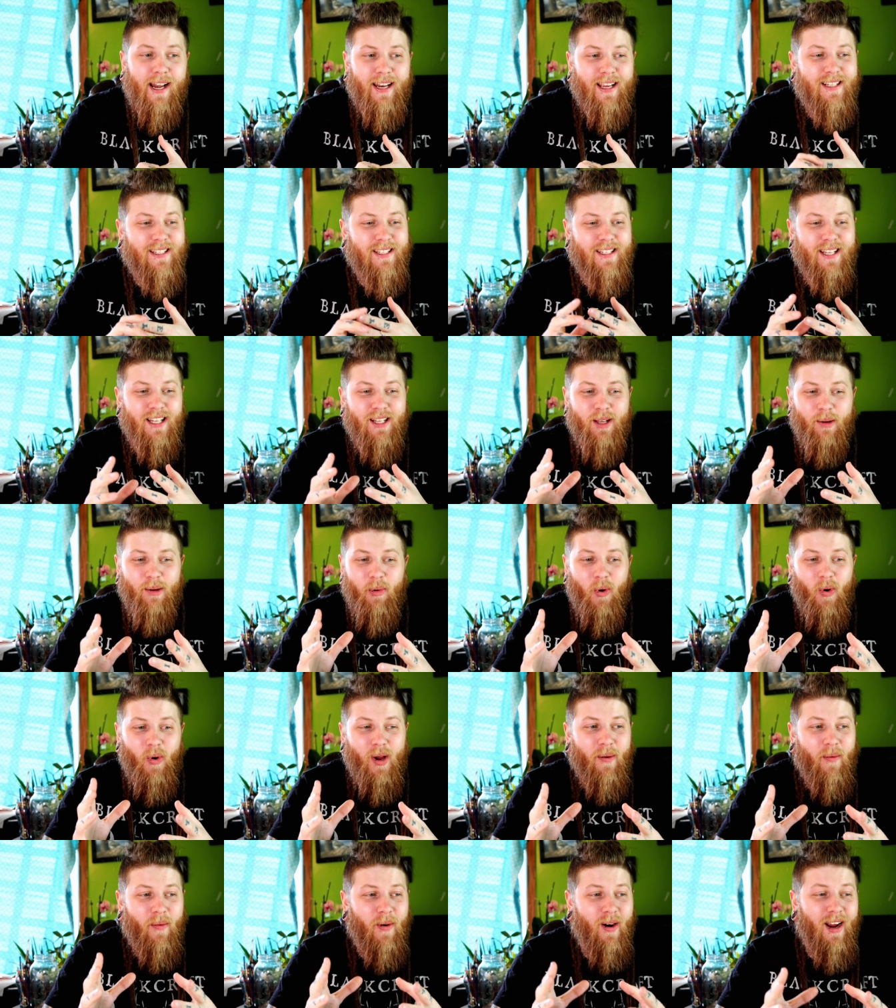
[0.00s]
It's to the
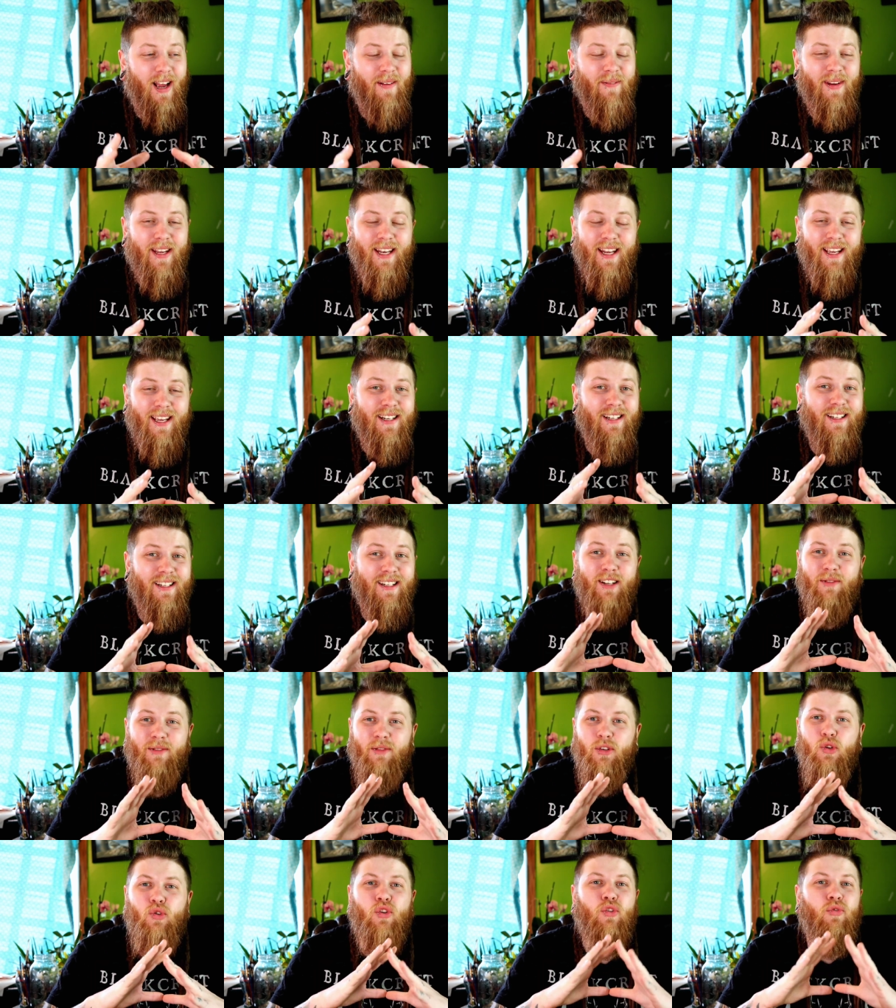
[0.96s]
point where,
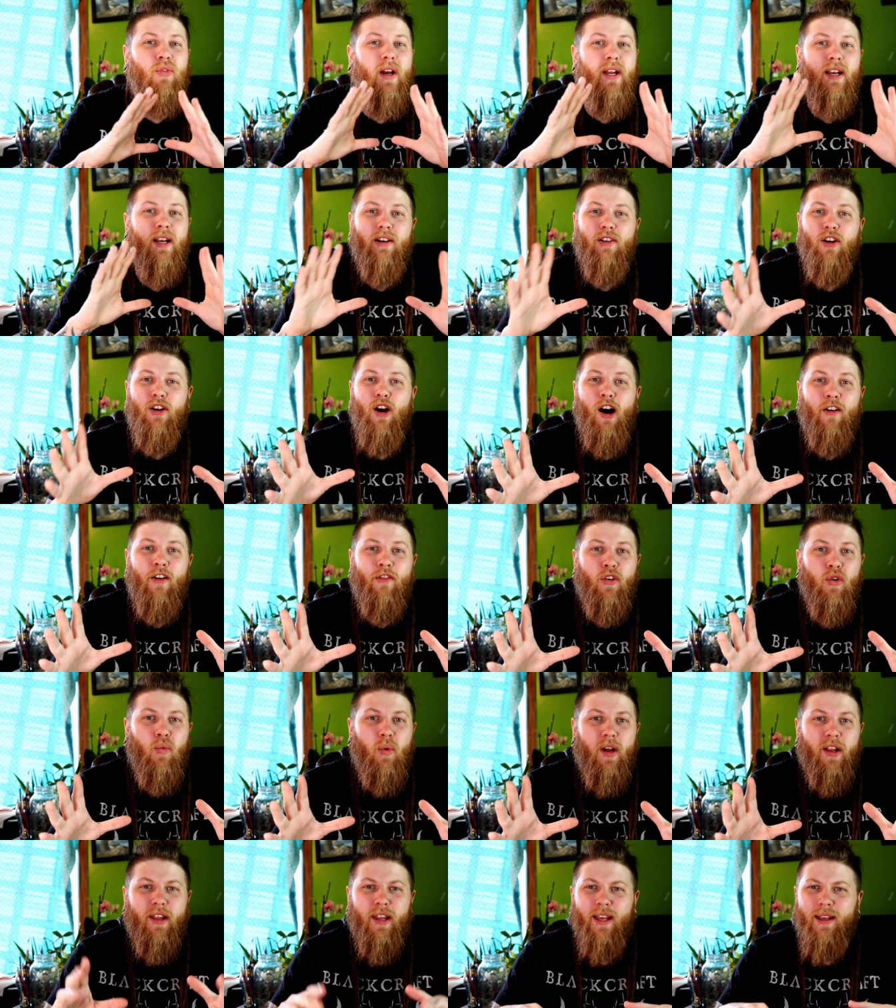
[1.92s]
you could write a novel with